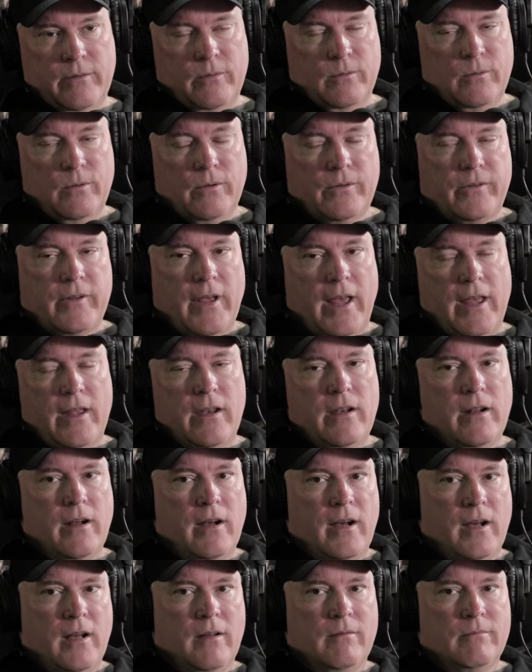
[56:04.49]
the rule set,
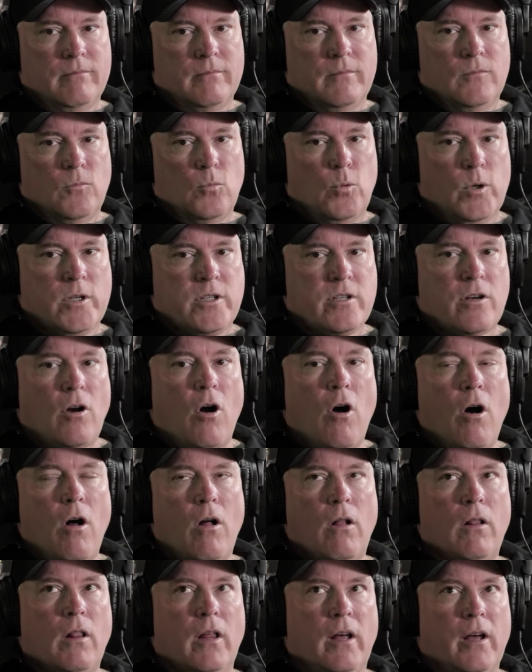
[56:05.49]
which
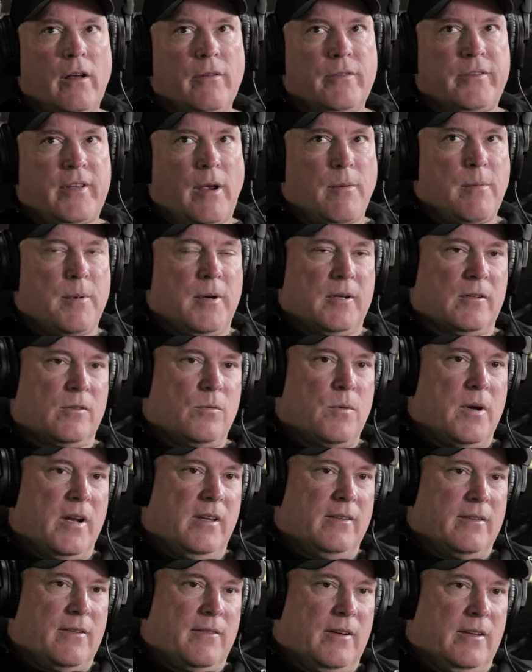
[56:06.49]
all of Cyberpunk
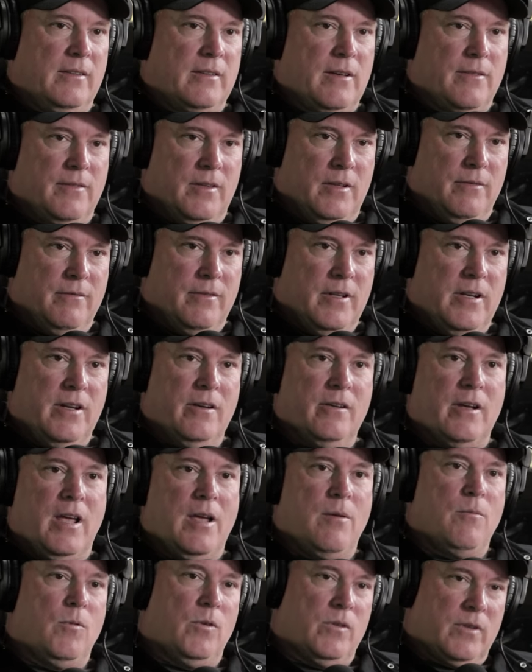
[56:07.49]
2077, the video
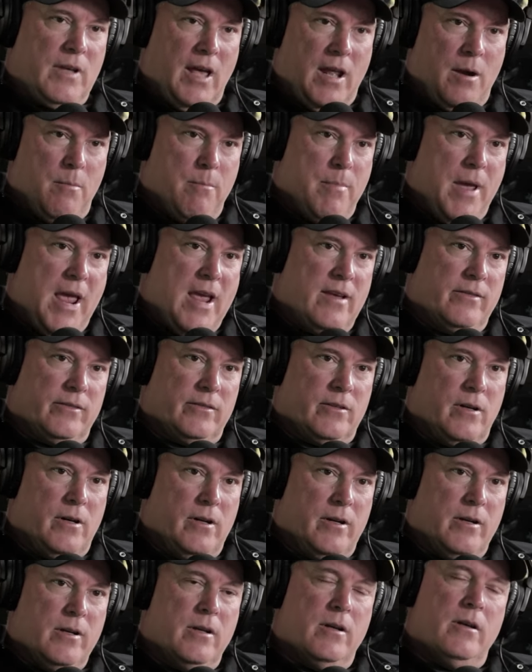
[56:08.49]
game, was kind of based
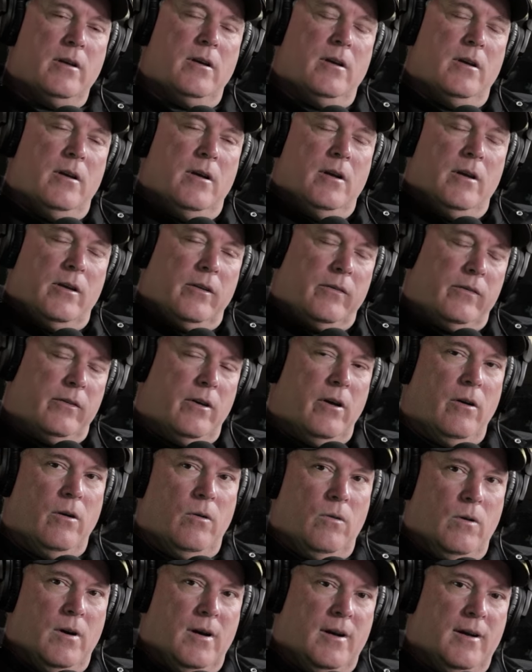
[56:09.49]
on. Right.
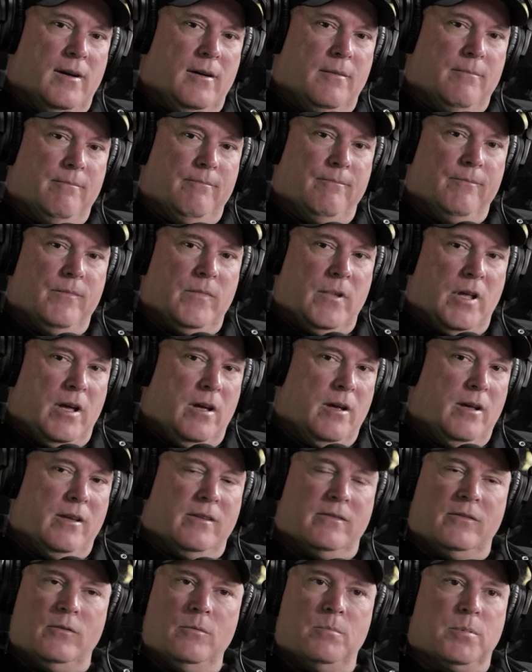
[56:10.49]
So, I
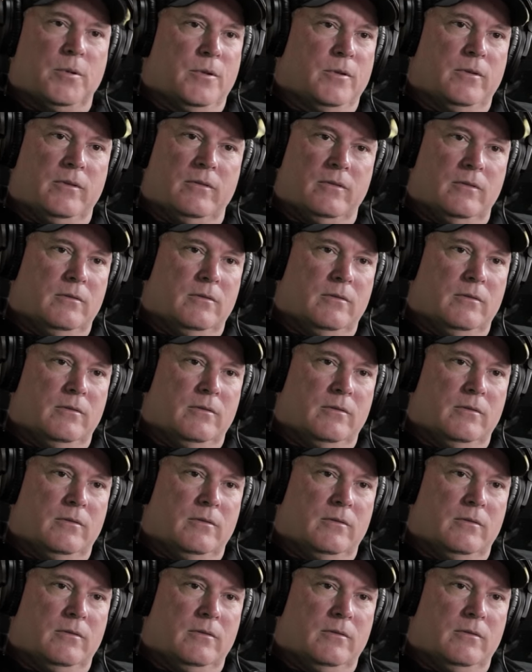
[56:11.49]
super,